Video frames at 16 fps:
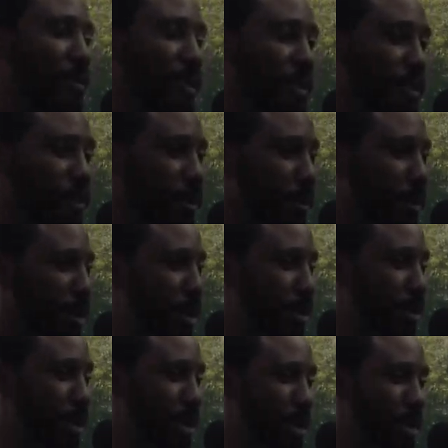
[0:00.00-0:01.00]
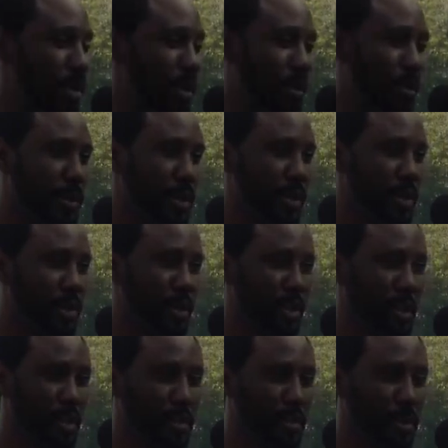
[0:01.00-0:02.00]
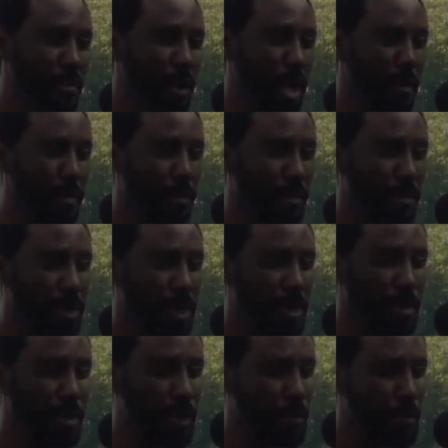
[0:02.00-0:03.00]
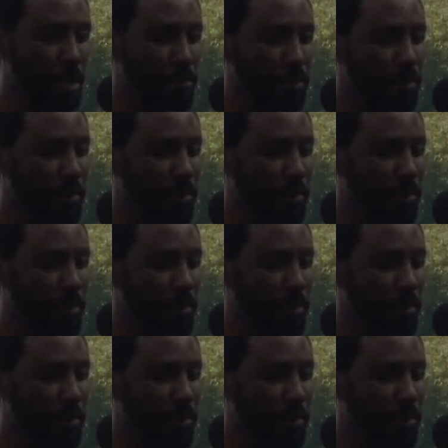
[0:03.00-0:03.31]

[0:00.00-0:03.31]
Pensacola area, I was listening to the Bible and somewhere in